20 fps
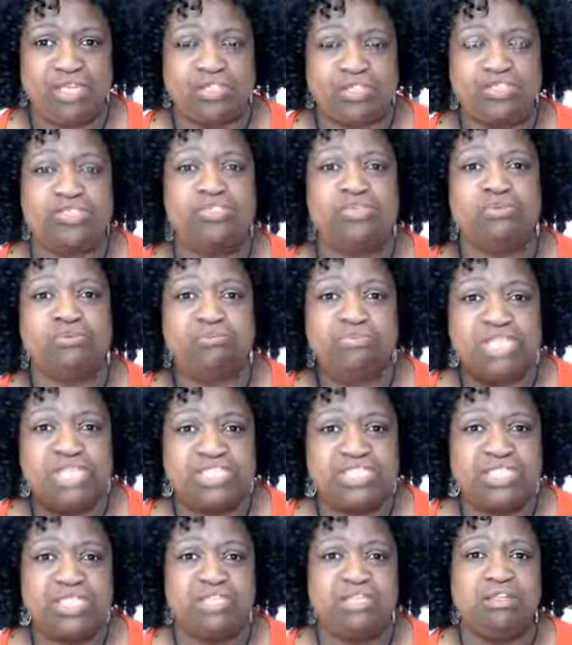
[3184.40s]
you're
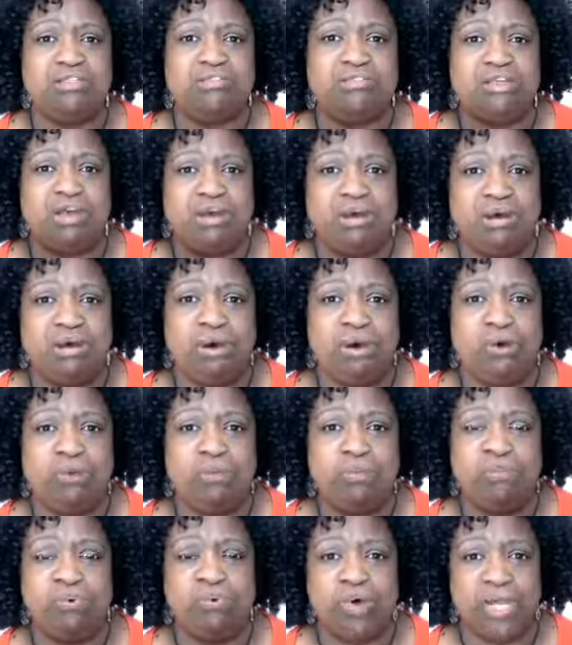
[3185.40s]
missing the whole
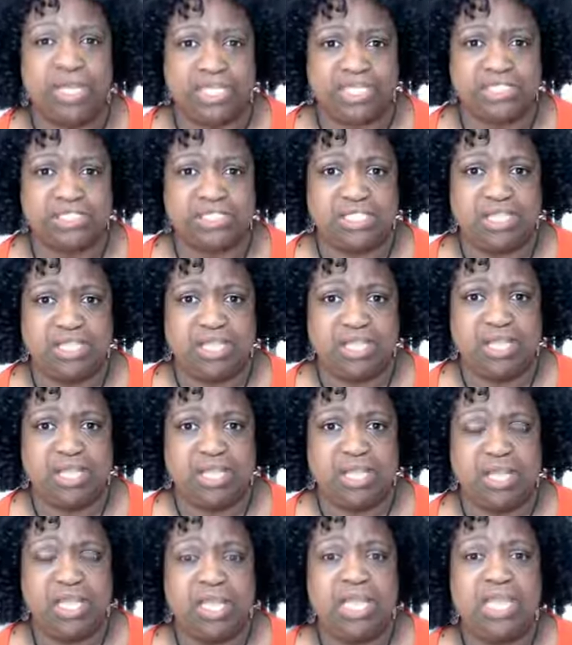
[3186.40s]
point.
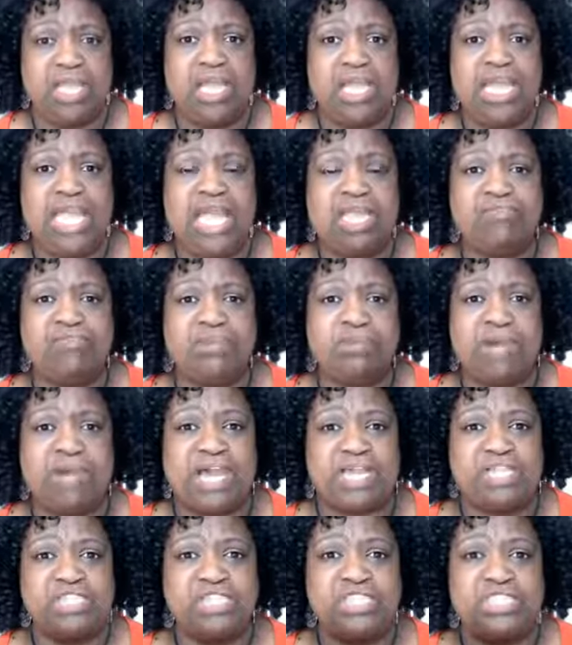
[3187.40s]
Everybody
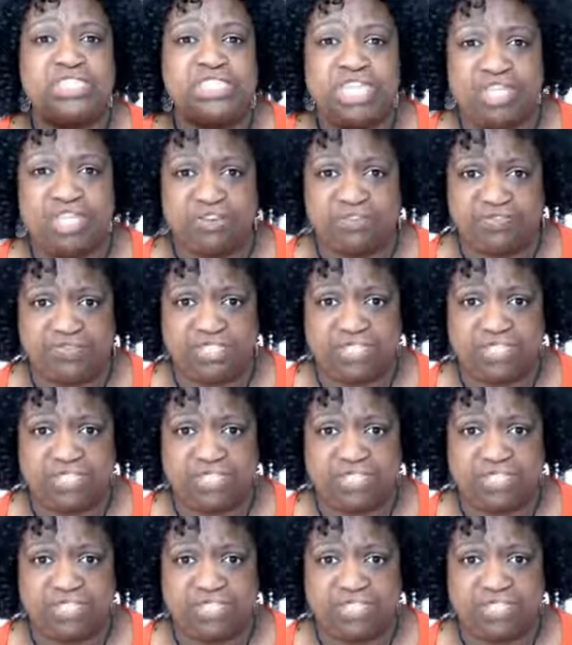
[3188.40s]
shift.